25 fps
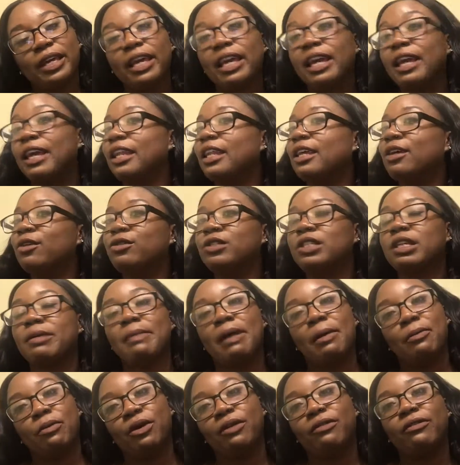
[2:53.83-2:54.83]
And it was
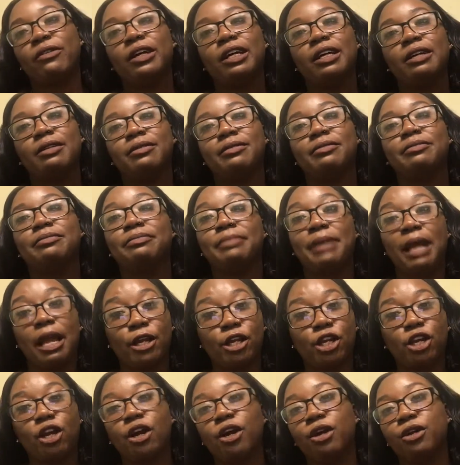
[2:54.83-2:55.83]
in my boyfriend's
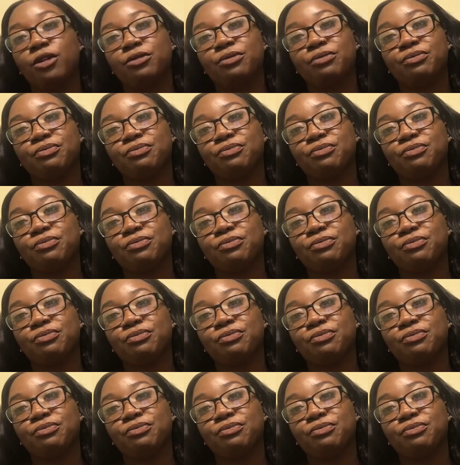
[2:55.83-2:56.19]
backyard.